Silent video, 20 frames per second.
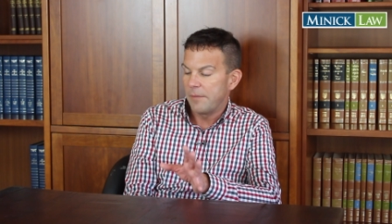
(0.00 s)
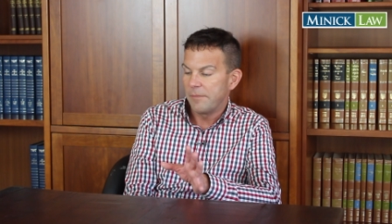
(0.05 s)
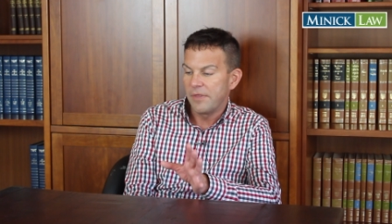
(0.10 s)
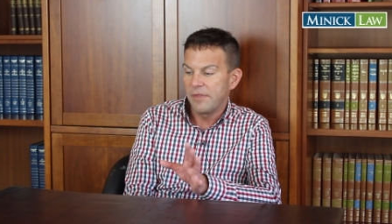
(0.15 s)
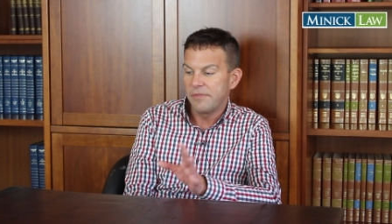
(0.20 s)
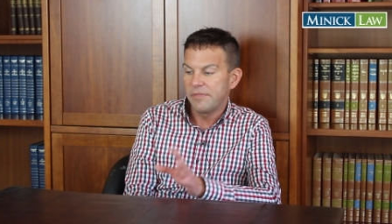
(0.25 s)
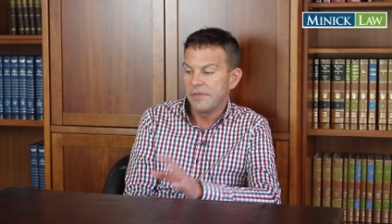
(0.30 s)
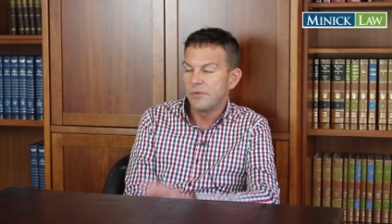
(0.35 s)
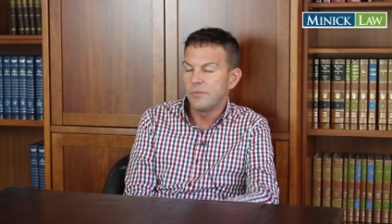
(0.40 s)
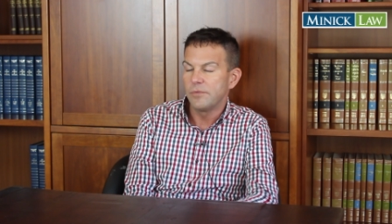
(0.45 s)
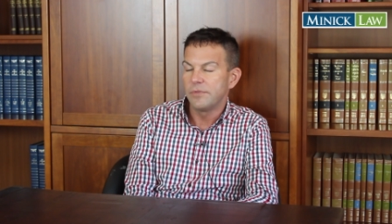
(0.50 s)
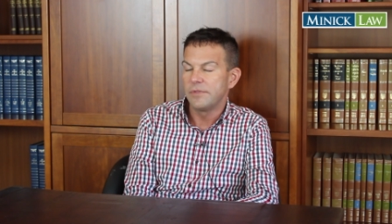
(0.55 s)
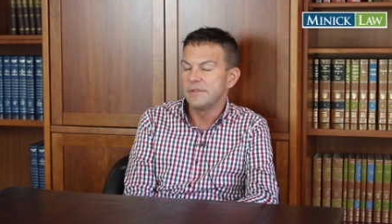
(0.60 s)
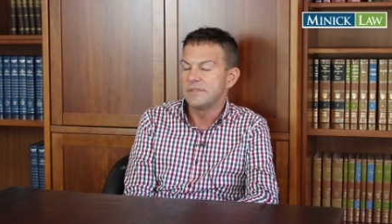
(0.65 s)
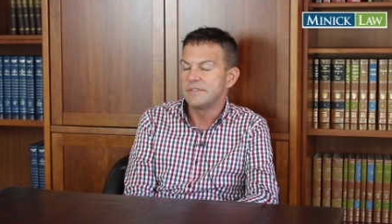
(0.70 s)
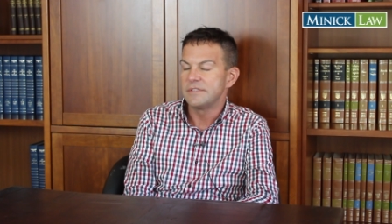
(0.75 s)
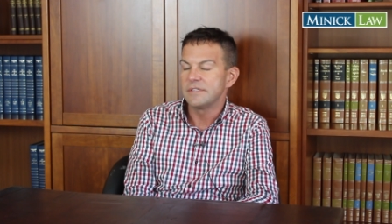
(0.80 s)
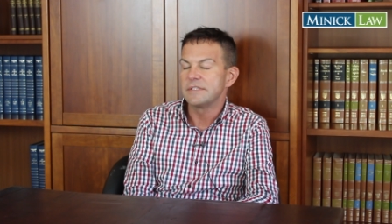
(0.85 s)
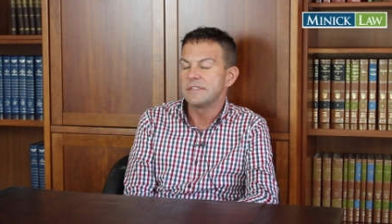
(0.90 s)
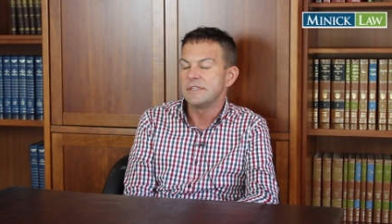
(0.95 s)
I mean, I think
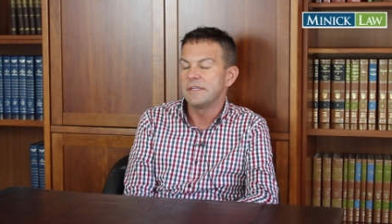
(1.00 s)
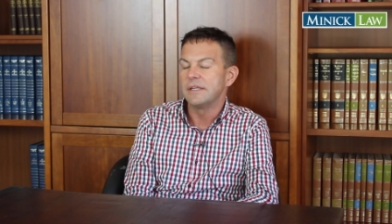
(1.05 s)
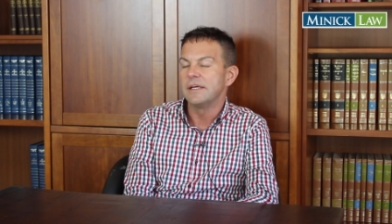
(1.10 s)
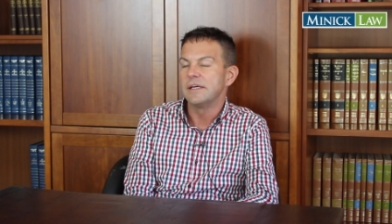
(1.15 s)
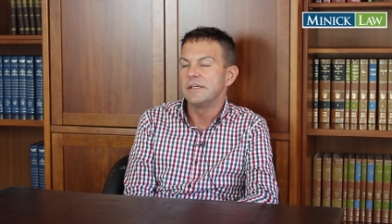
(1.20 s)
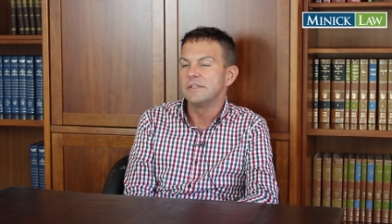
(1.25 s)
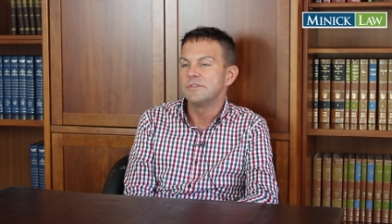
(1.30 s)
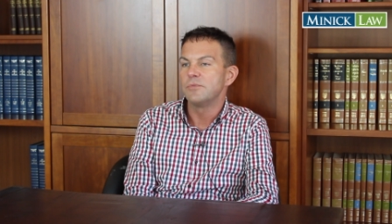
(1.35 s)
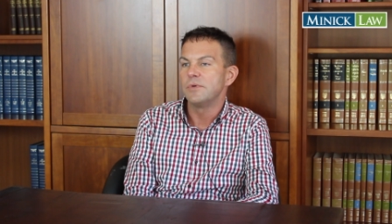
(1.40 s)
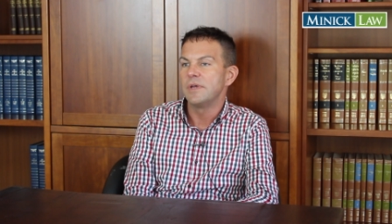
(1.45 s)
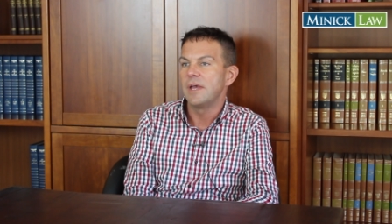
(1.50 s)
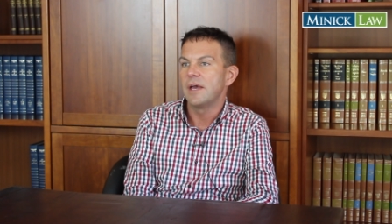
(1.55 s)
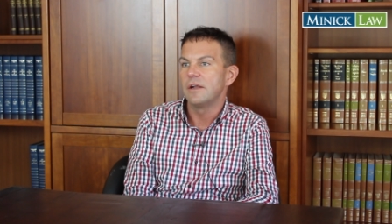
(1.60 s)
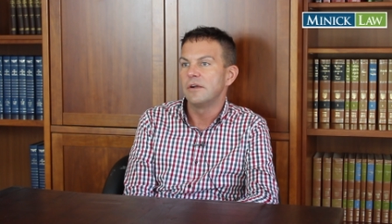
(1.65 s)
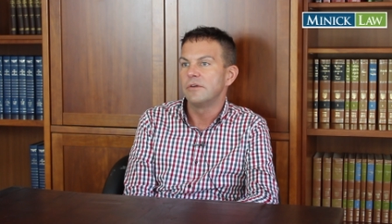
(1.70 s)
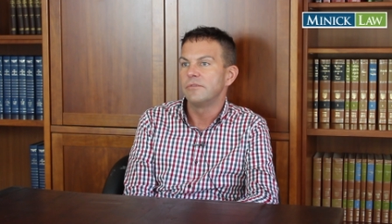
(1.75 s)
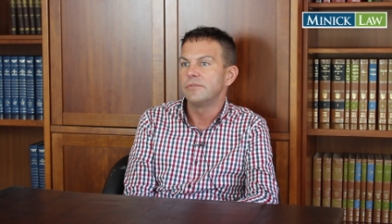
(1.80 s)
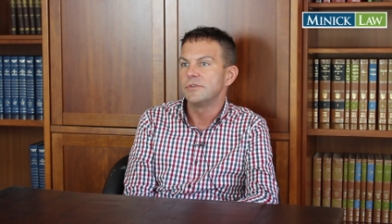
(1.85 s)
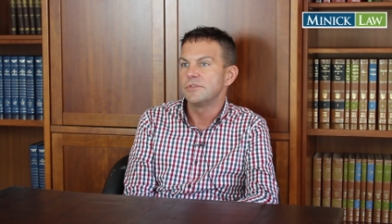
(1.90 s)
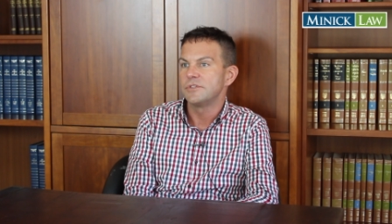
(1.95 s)
within 60 days we had
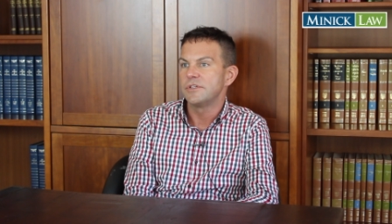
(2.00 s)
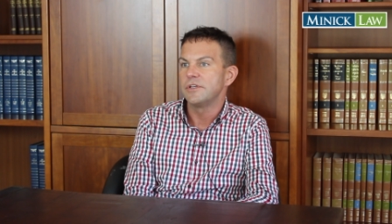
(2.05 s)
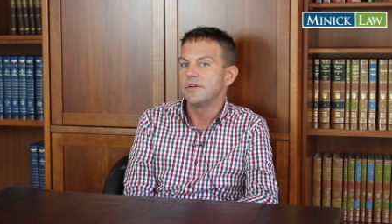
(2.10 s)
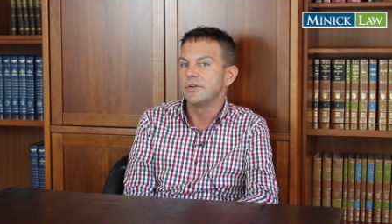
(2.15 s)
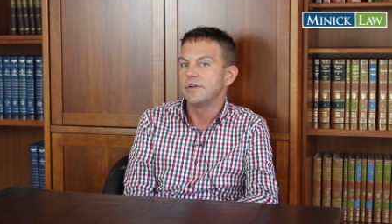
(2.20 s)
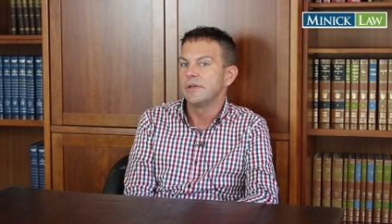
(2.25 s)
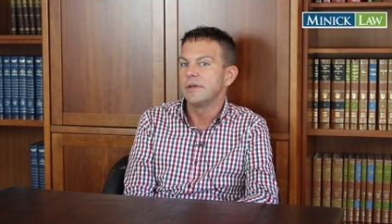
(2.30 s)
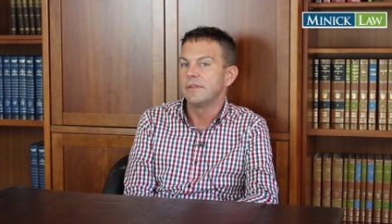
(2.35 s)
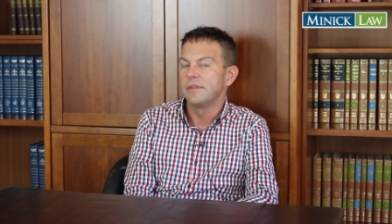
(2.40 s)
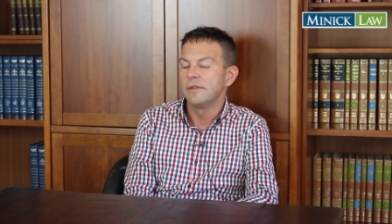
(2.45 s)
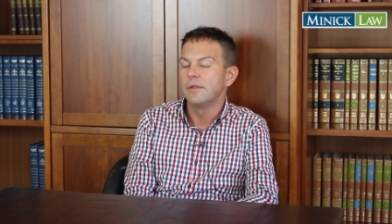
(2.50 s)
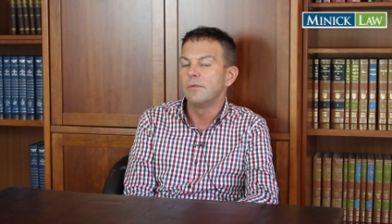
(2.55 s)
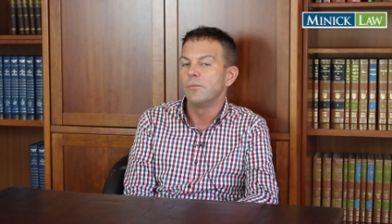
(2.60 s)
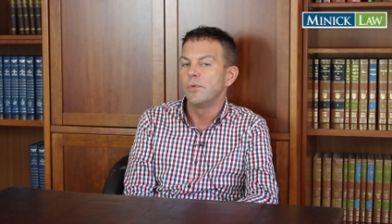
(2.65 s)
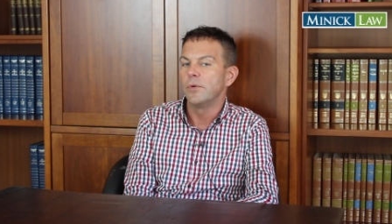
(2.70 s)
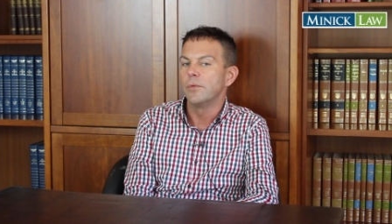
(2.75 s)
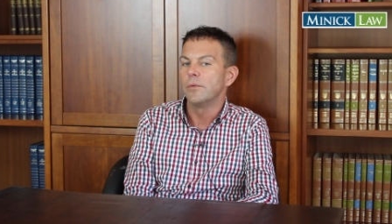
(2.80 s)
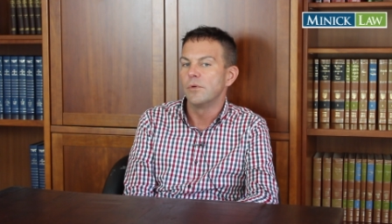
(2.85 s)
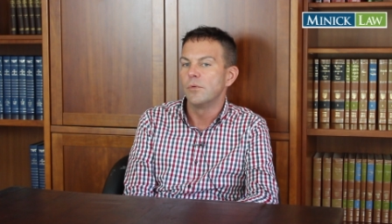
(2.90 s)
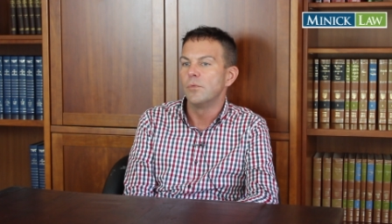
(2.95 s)
our first hearing and then
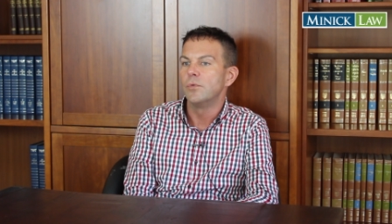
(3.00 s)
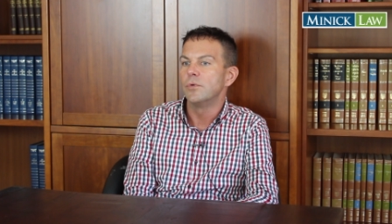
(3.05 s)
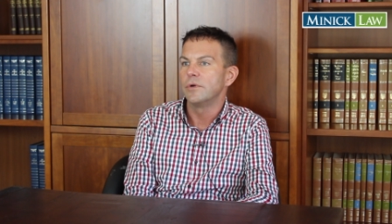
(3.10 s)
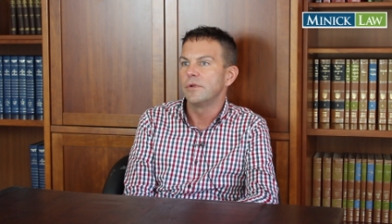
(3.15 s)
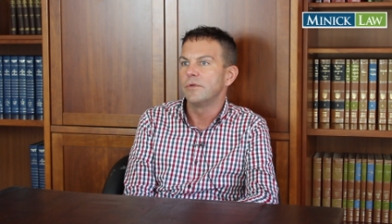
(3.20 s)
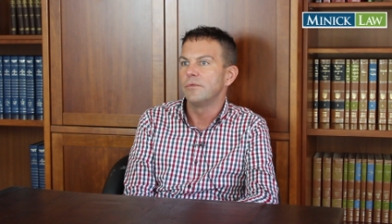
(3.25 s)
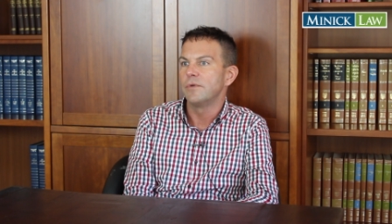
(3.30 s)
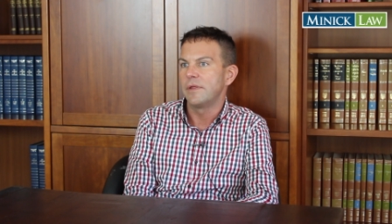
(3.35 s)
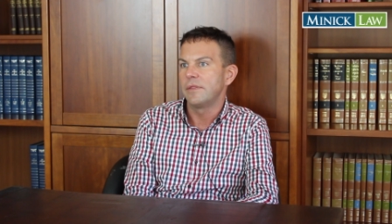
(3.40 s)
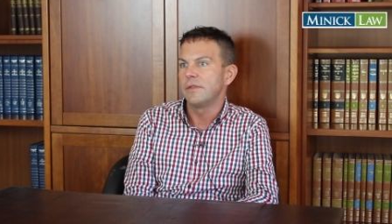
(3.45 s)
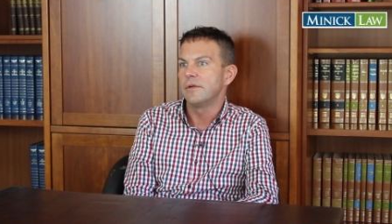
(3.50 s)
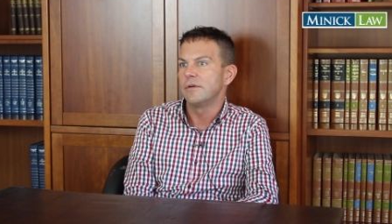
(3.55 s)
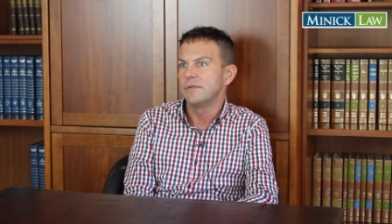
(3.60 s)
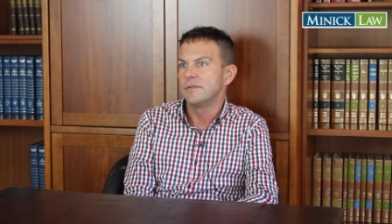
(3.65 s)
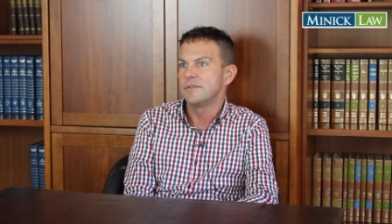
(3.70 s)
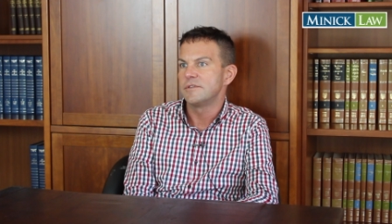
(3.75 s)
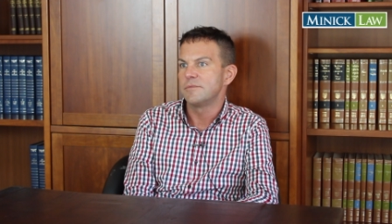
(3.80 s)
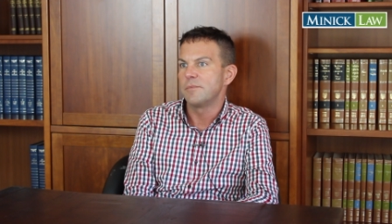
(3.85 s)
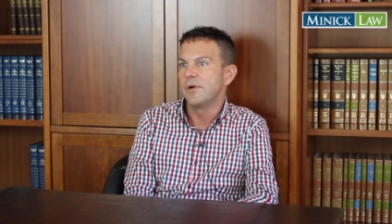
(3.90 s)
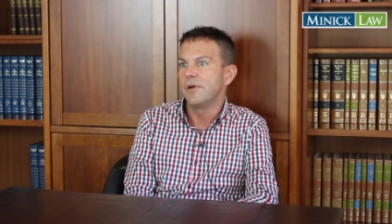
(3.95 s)
we were awarded right there on
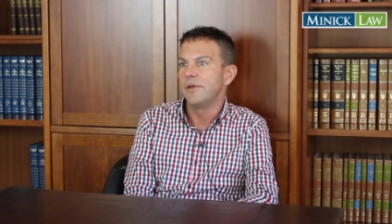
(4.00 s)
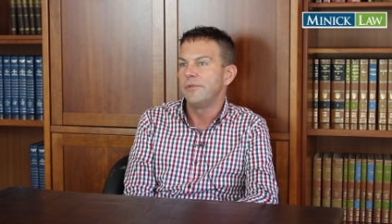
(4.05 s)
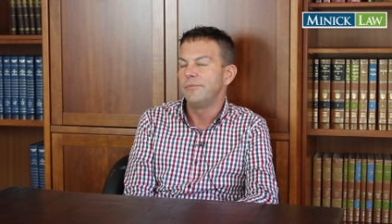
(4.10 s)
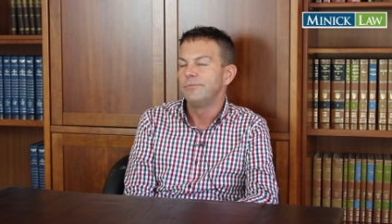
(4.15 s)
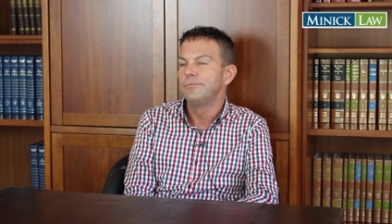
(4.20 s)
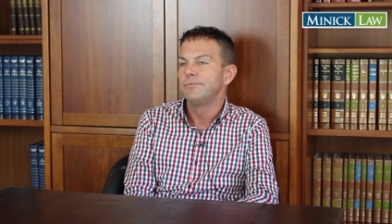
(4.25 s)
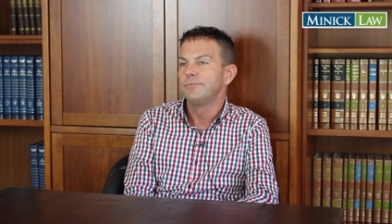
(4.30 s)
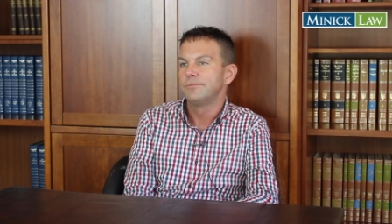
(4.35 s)
the spot.